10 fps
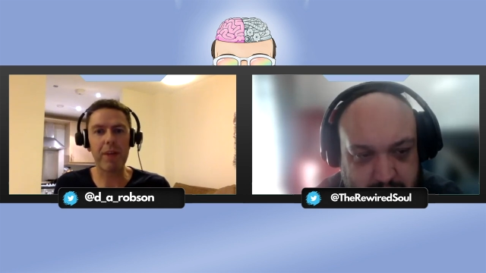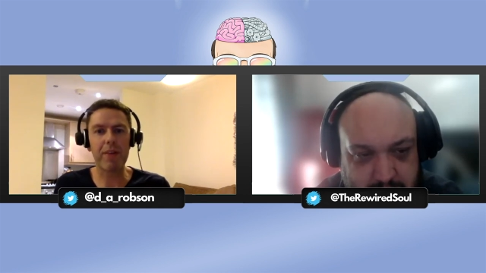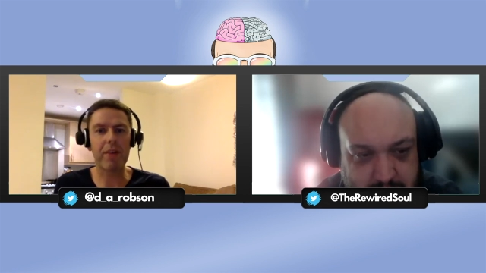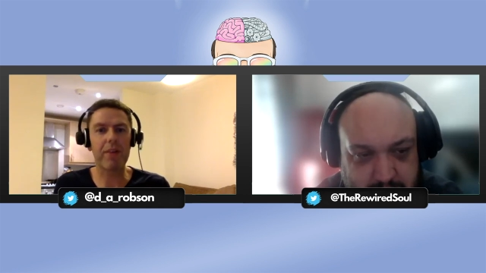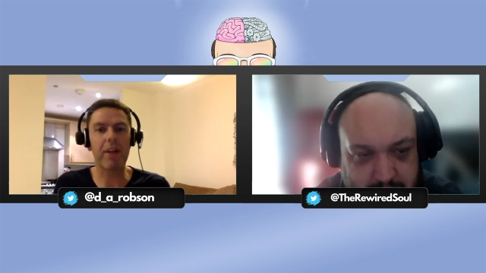
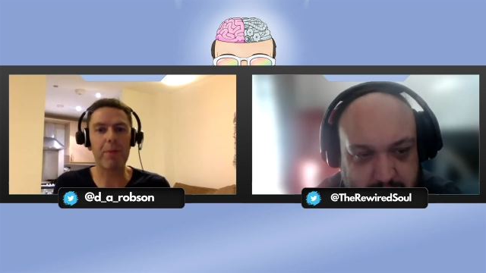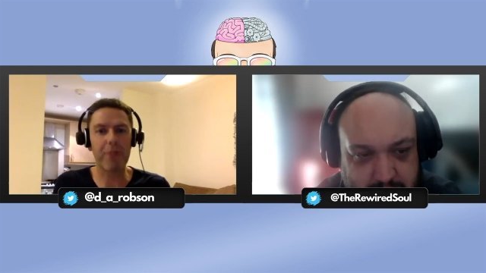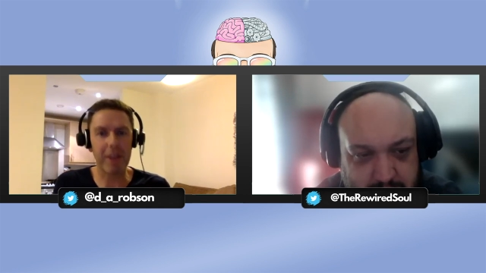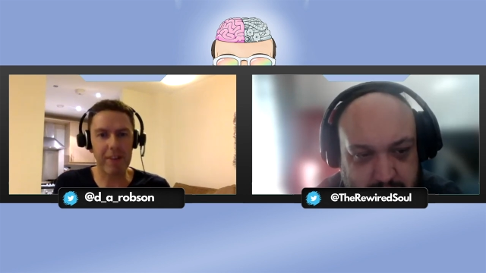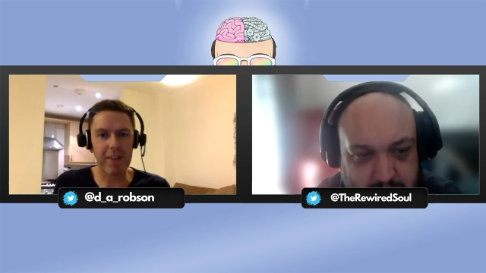Speaker 1: totally
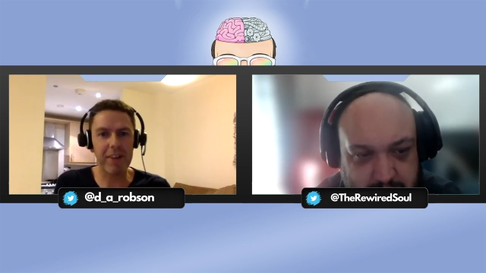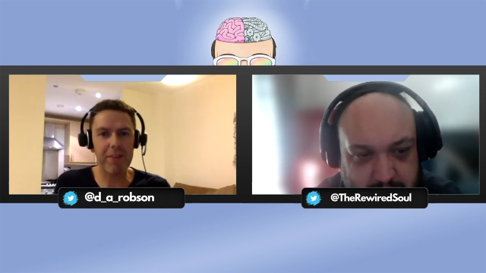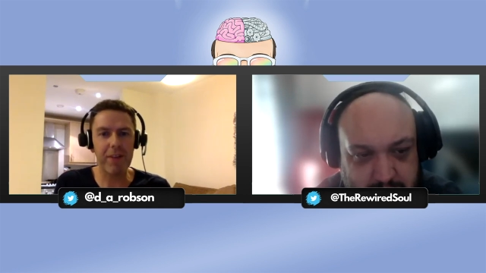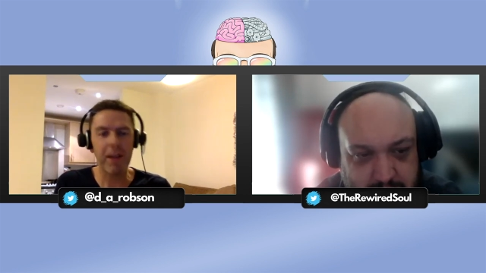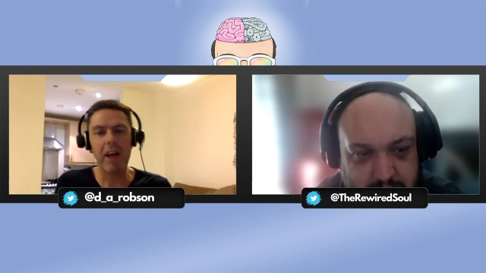objective
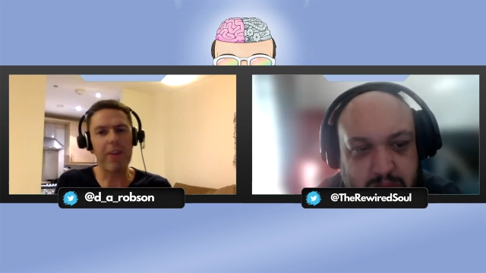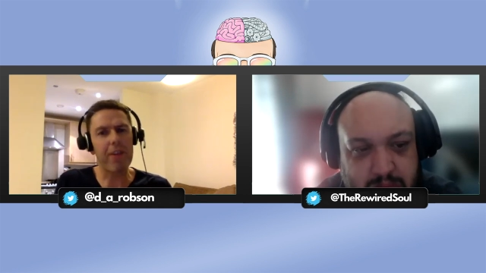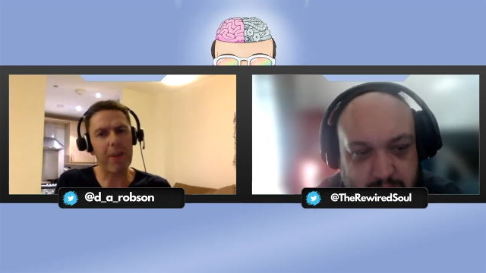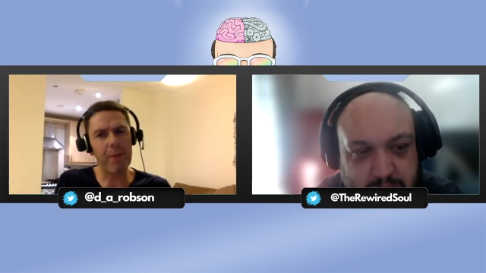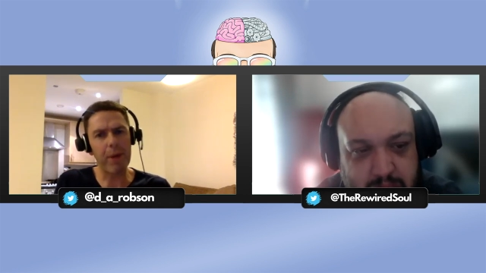and then
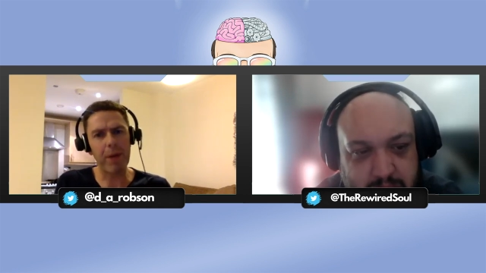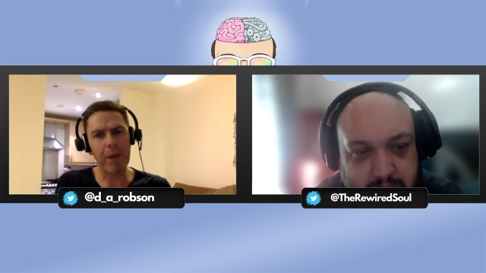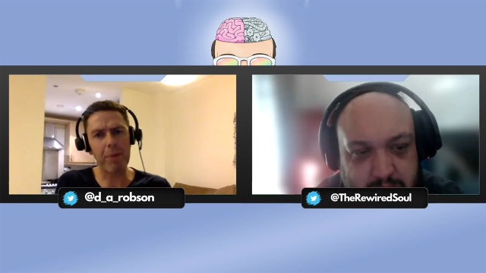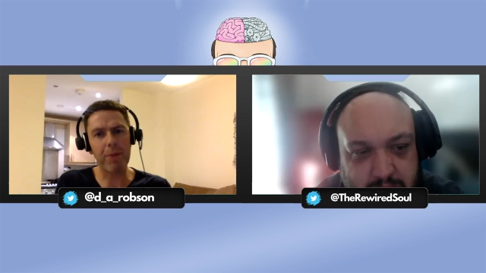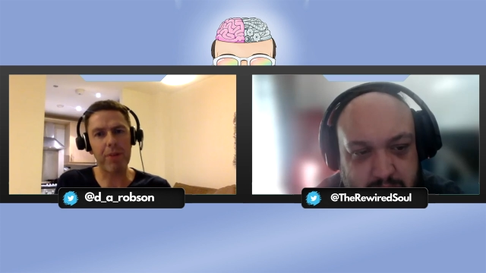they might be
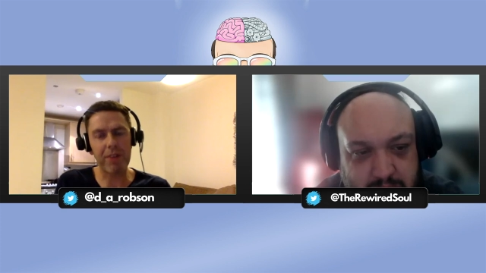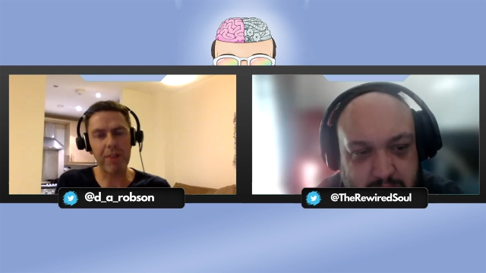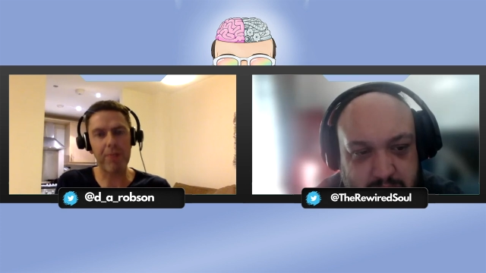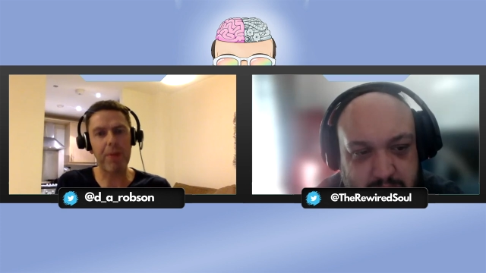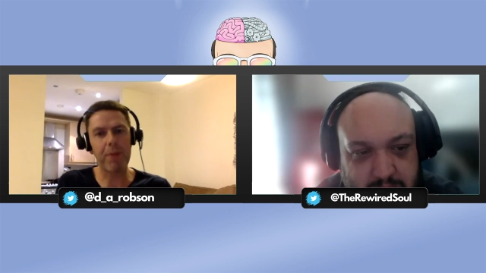able to
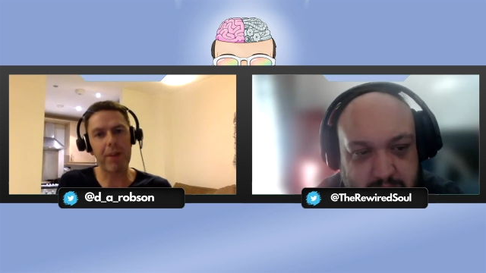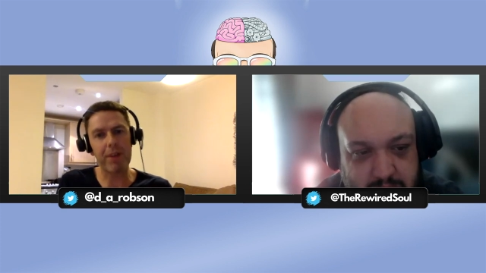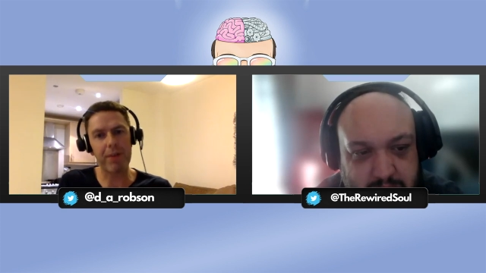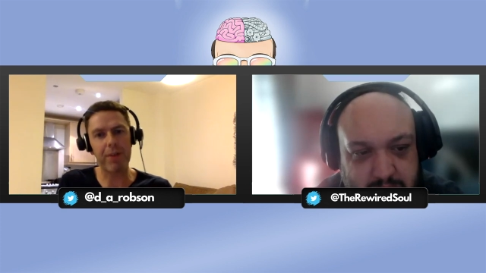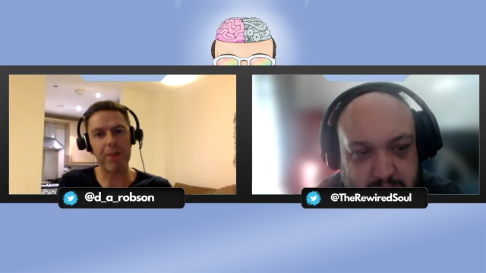shift them in a
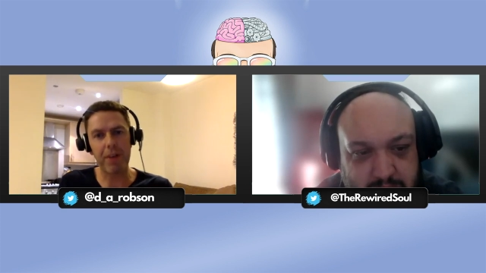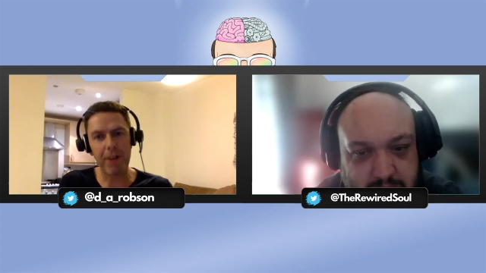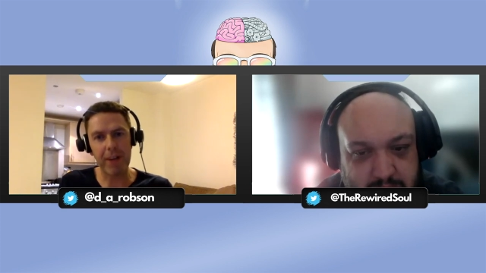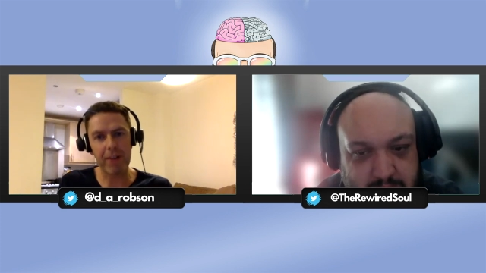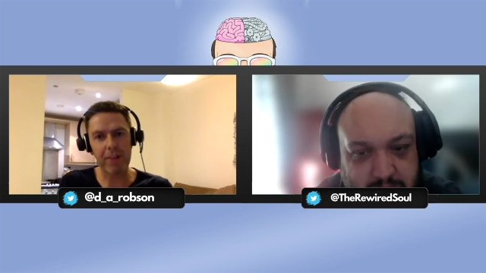different
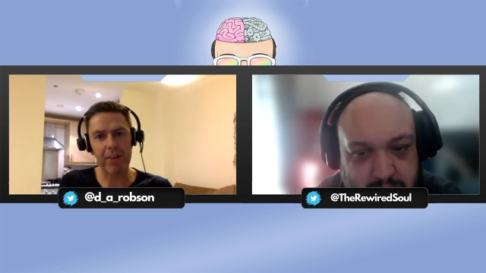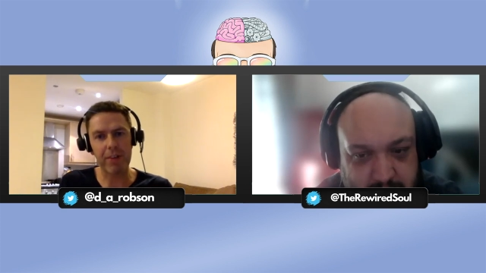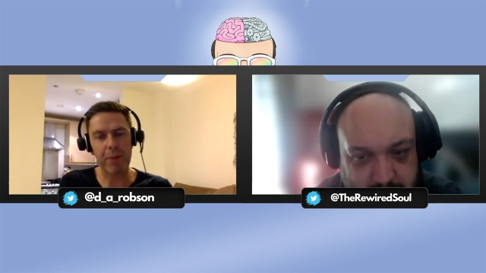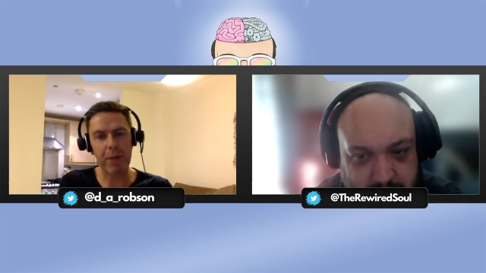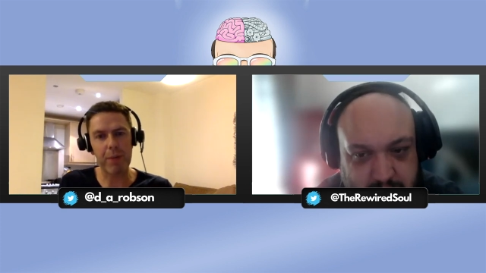direction to
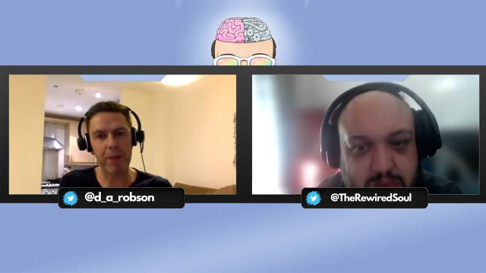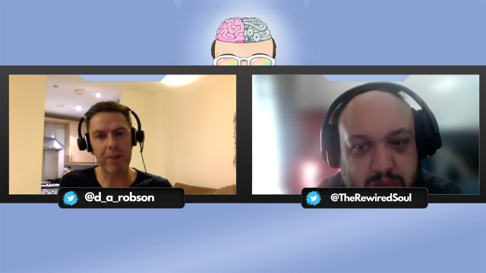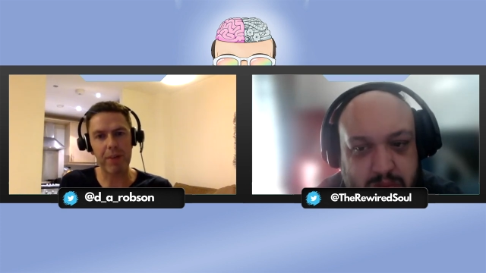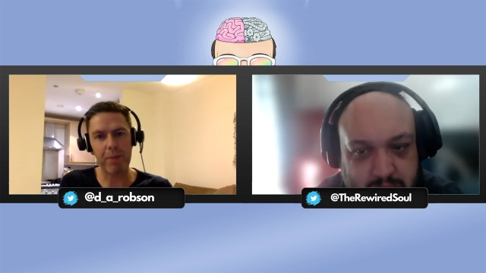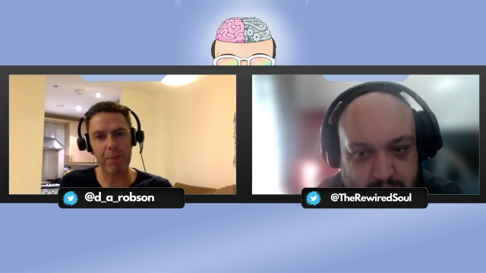bring about
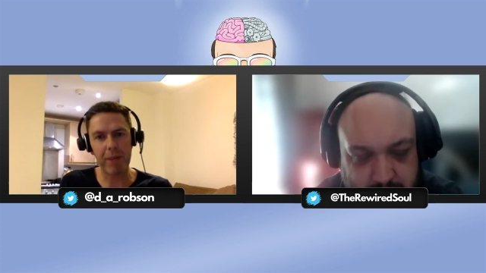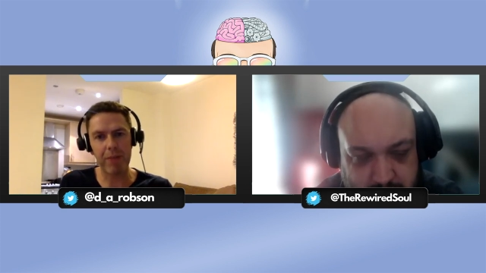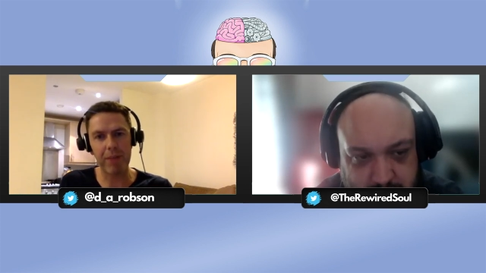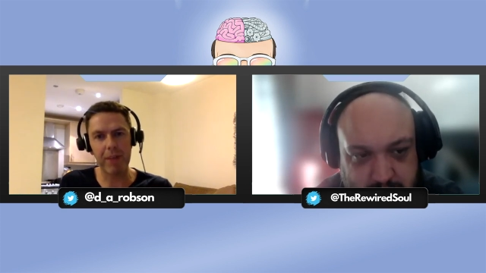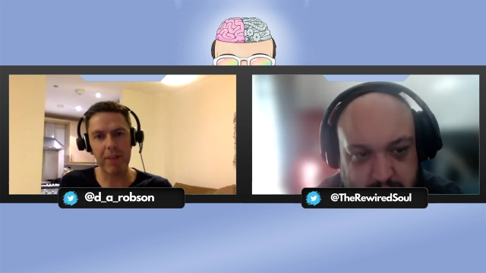some
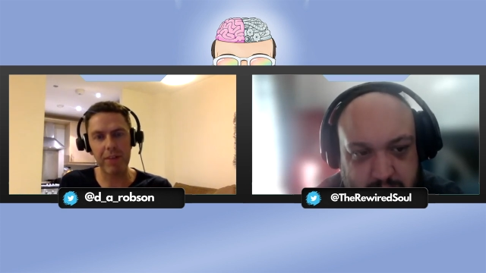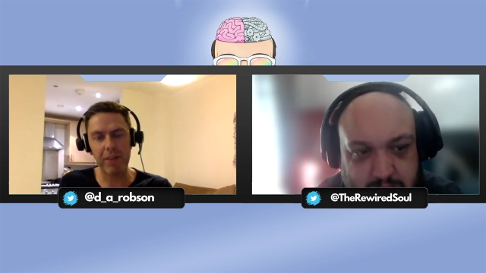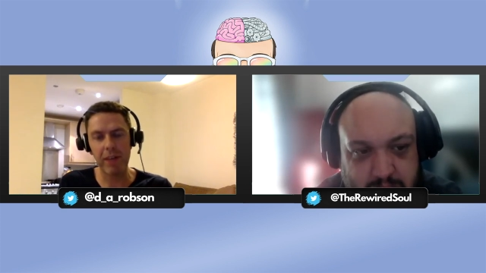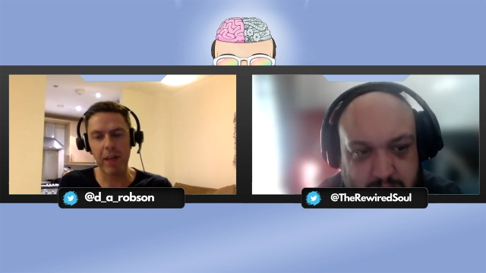benefits